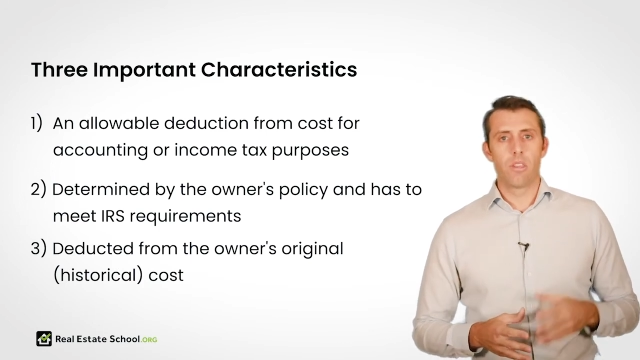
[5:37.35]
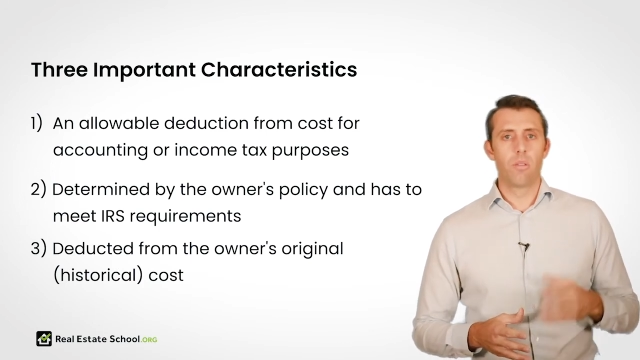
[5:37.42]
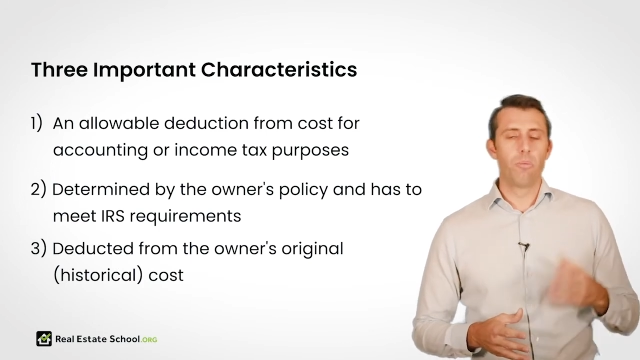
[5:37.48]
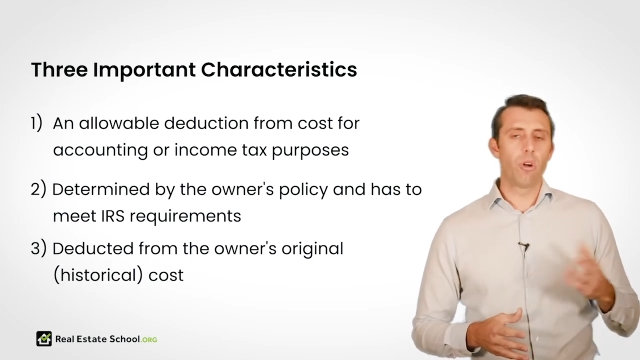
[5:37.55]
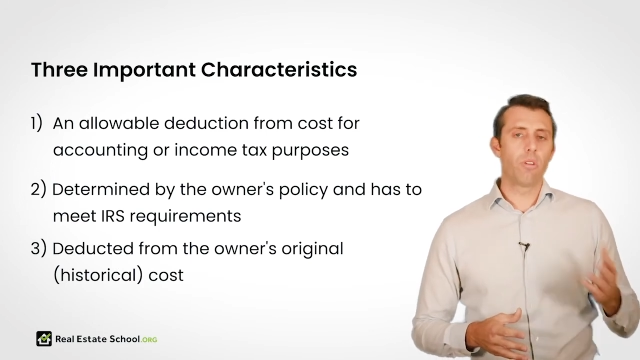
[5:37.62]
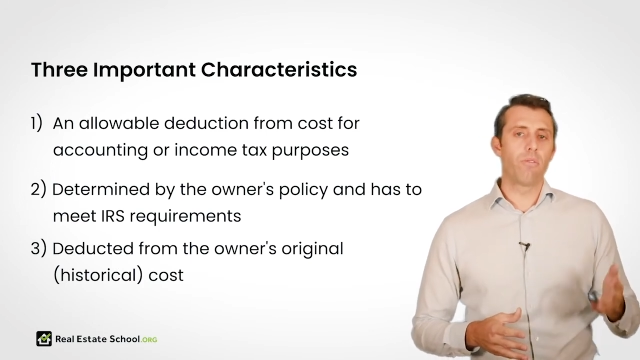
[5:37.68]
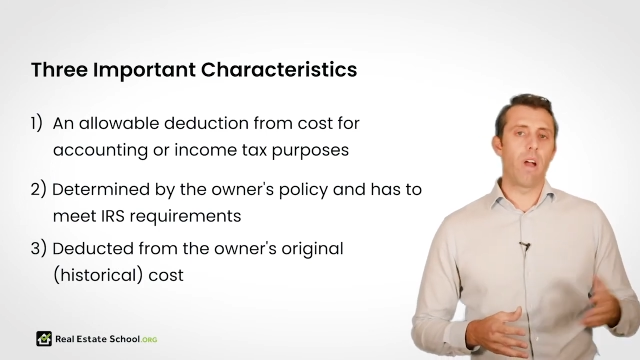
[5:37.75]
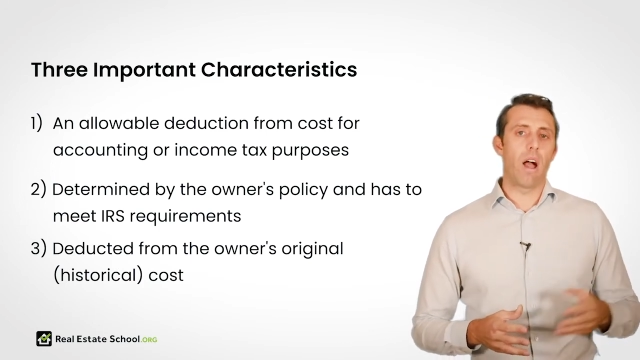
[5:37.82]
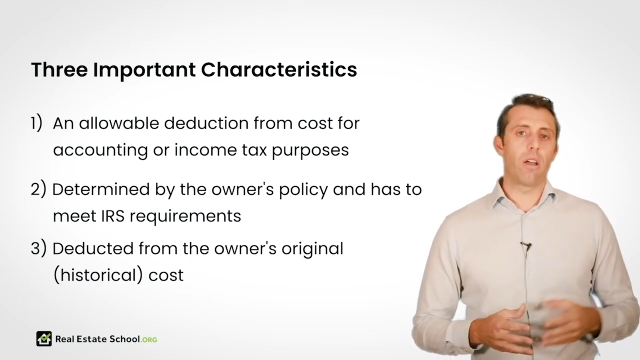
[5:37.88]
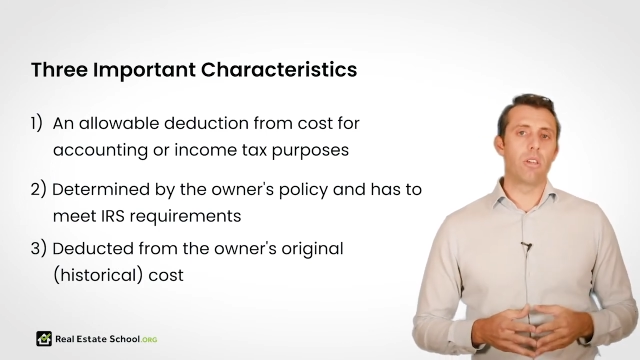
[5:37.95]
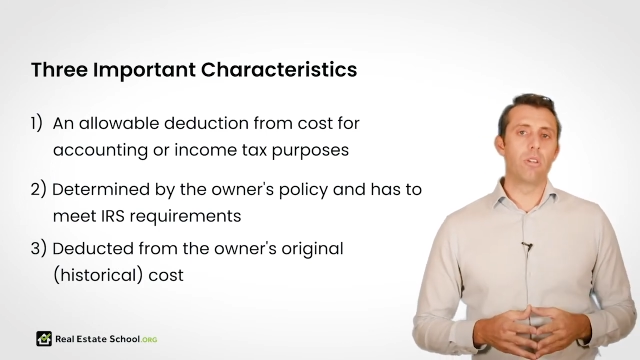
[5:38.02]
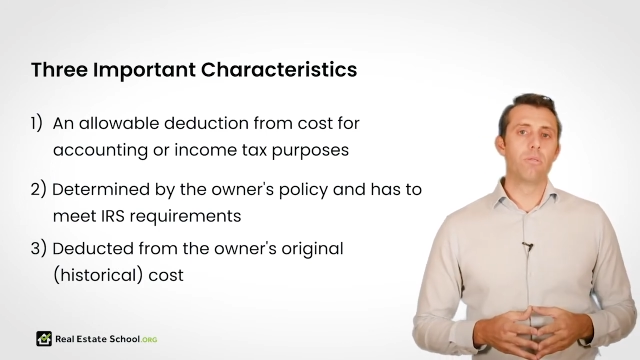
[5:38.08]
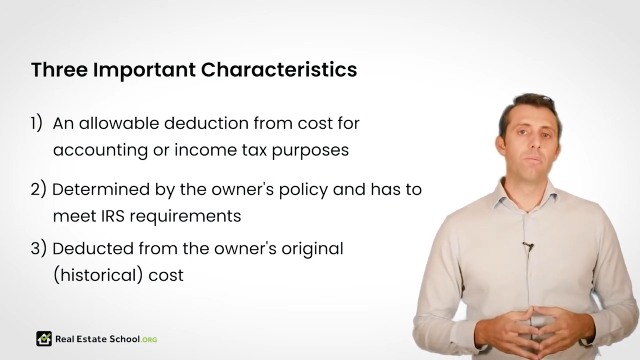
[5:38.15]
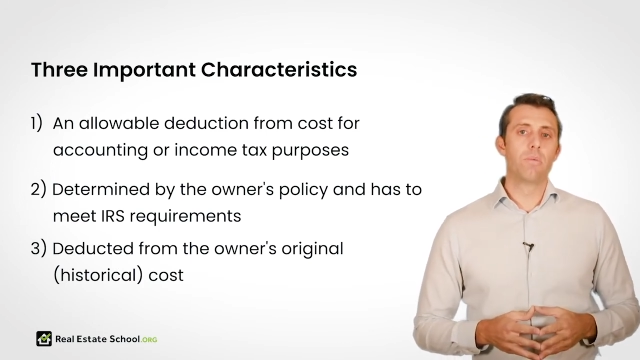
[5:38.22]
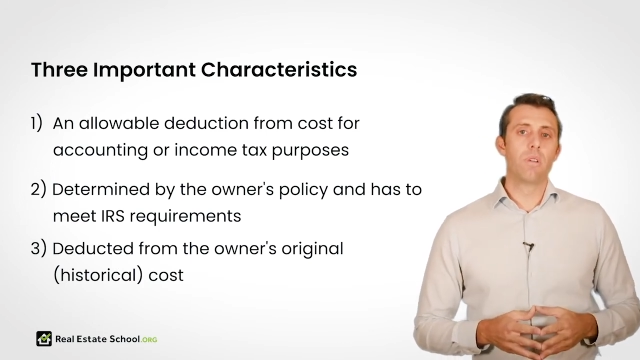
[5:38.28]
The book
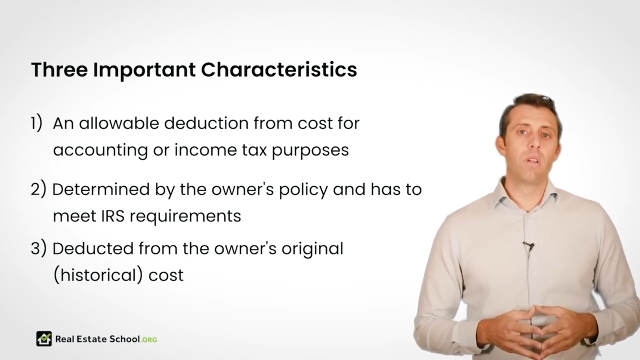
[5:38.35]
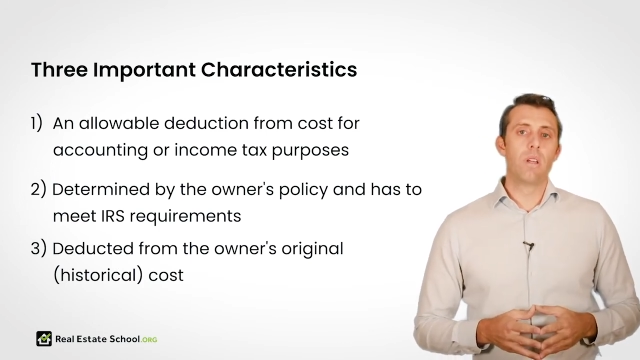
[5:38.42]
value